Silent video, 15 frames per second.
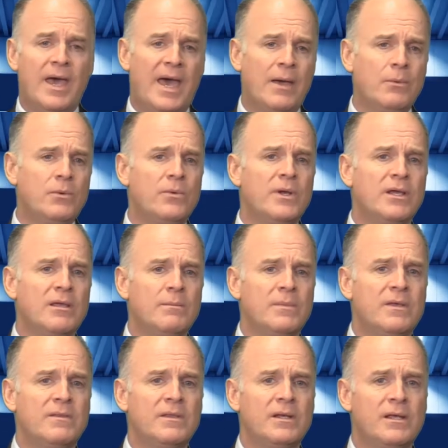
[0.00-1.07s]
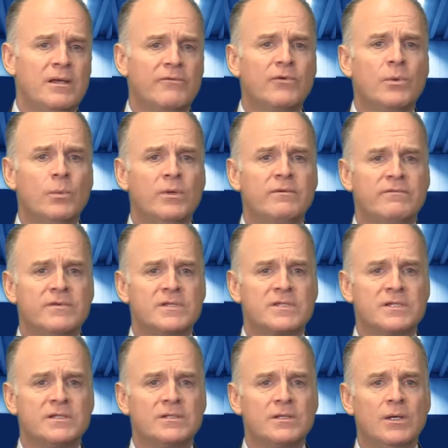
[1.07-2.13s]
I would recommend that everyone
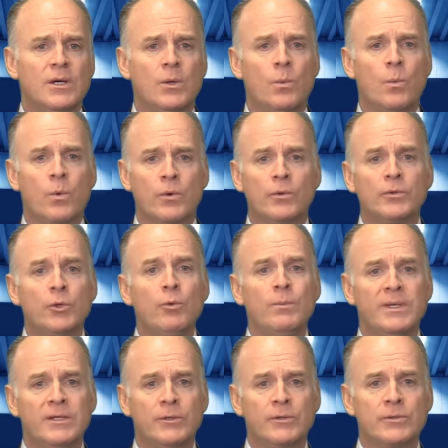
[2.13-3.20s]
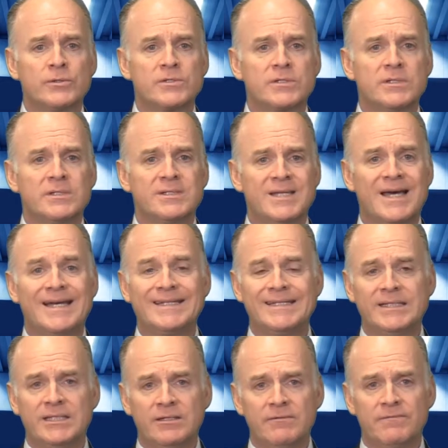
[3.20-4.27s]
visit
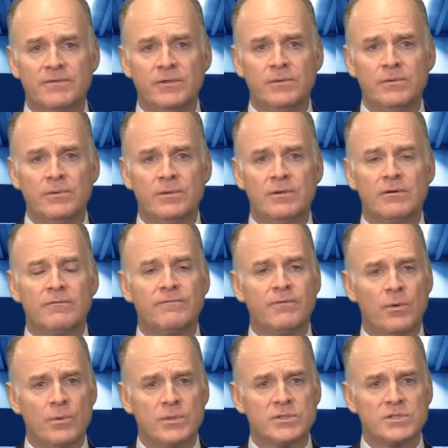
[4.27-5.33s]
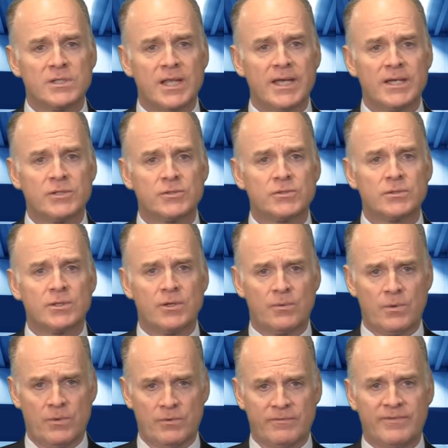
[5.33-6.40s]

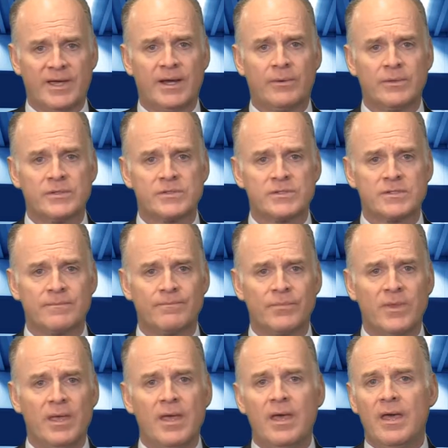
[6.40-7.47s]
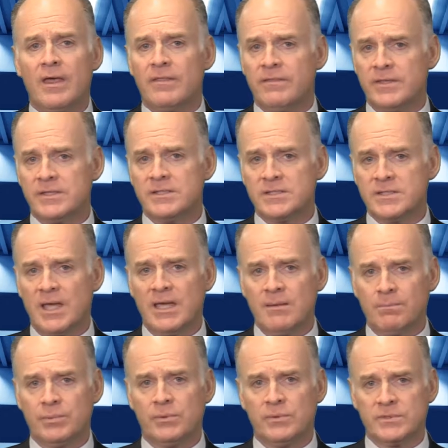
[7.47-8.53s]
worldometers.info/coronavirus. This
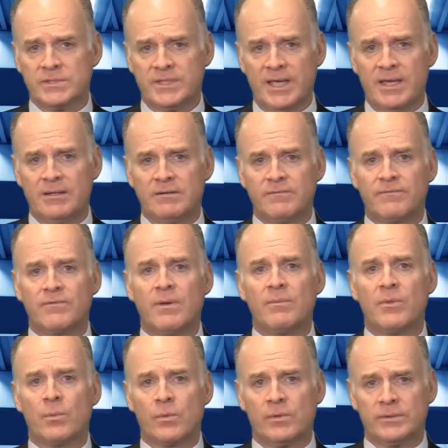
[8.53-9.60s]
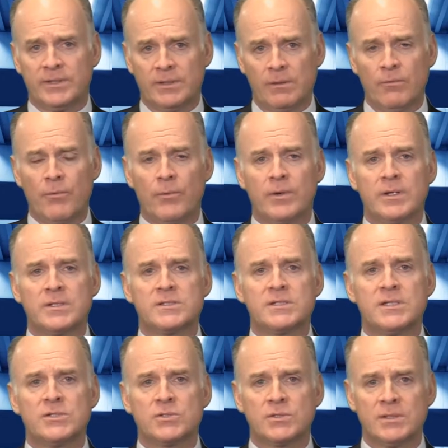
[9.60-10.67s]
site pulls data from the World Health
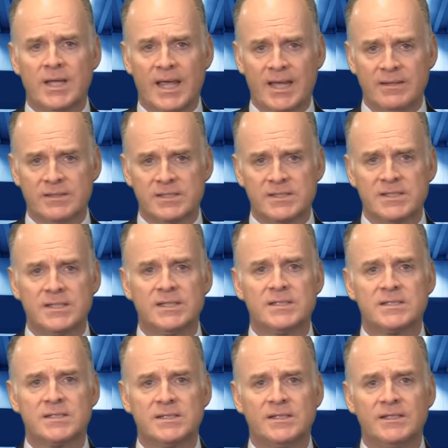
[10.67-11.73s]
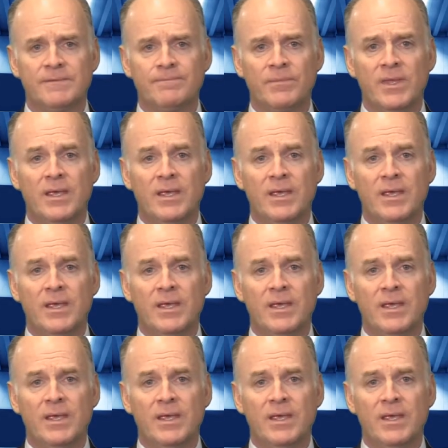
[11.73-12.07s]
Organization and the CDC,